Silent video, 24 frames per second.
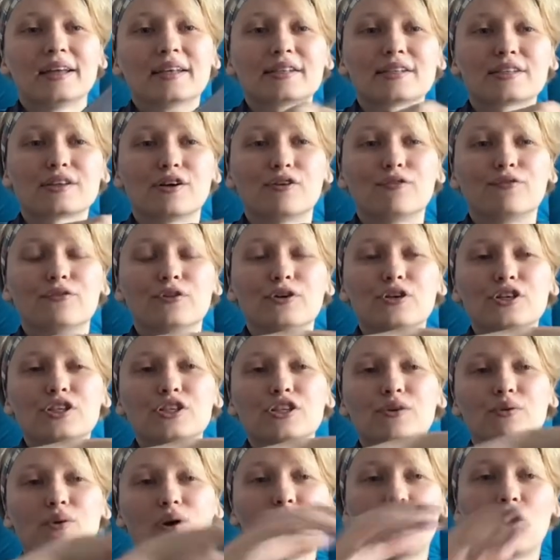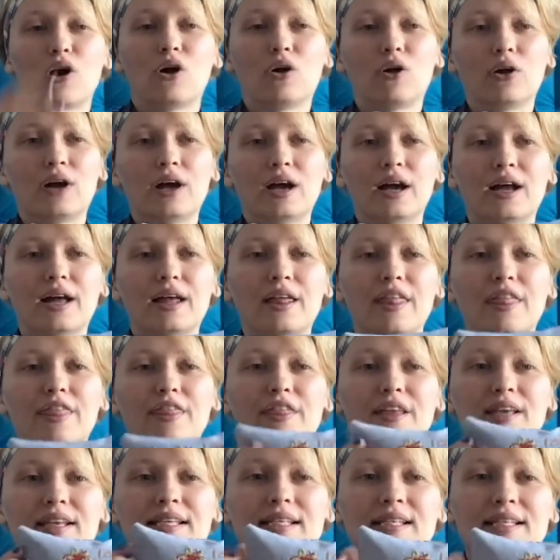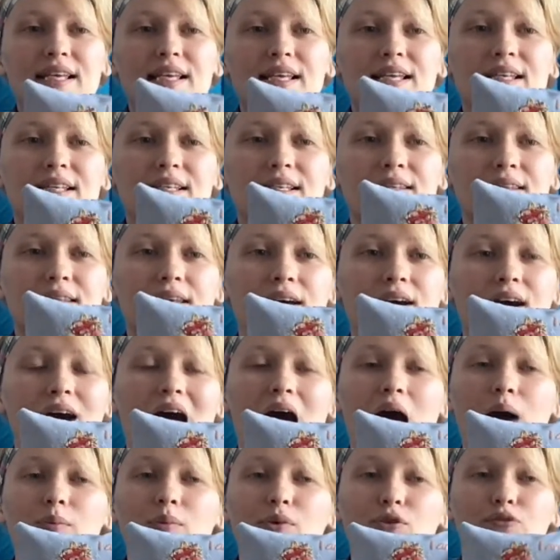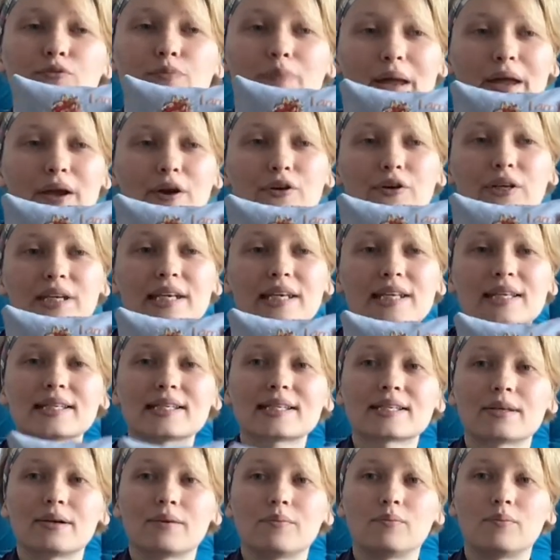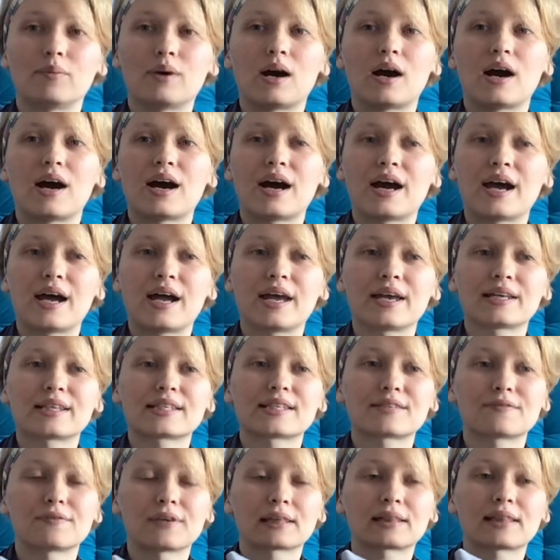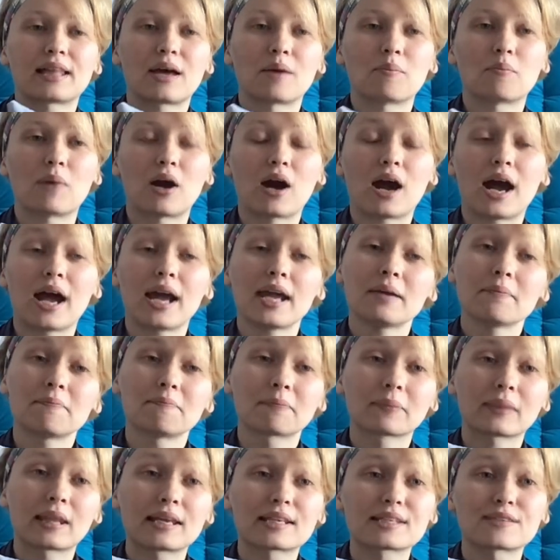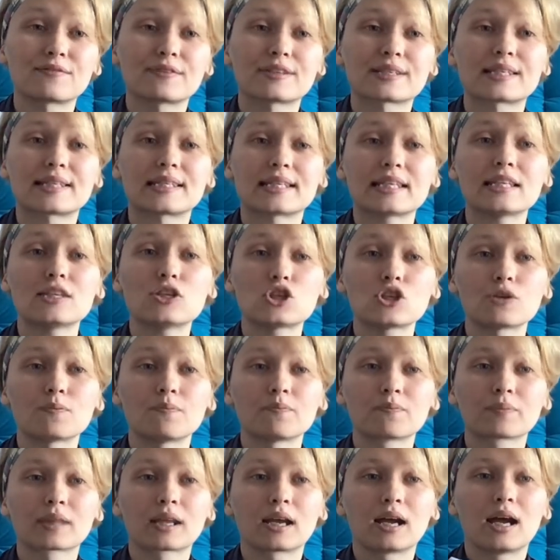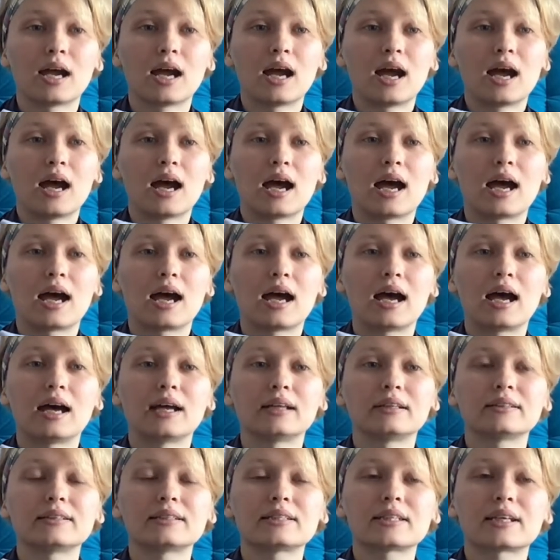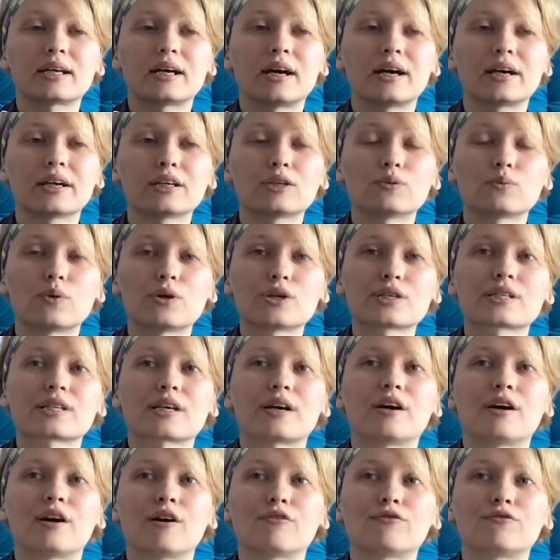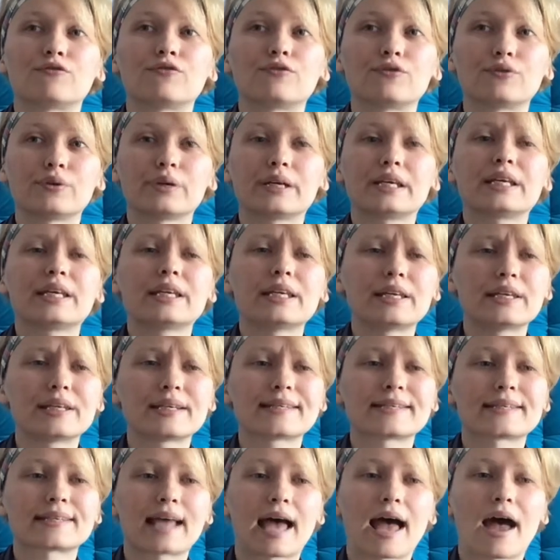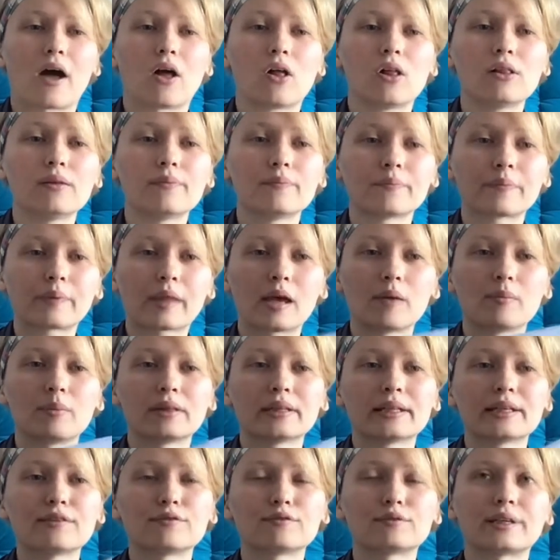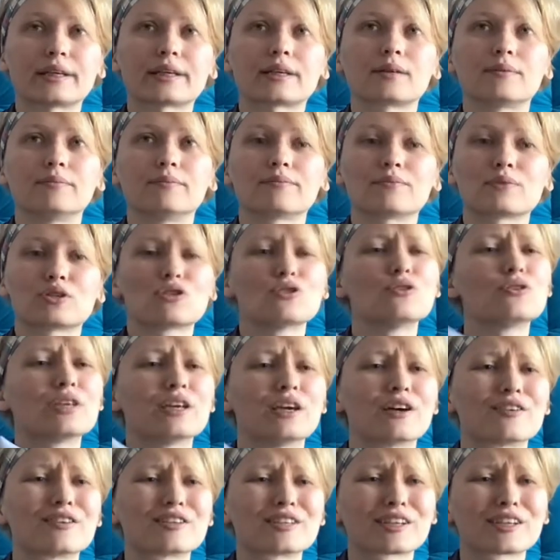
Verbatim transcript: So first of all, this is the Cup of Peonies by Svetlana Mai, Espes And uh, it was a free sale, I believe, like two years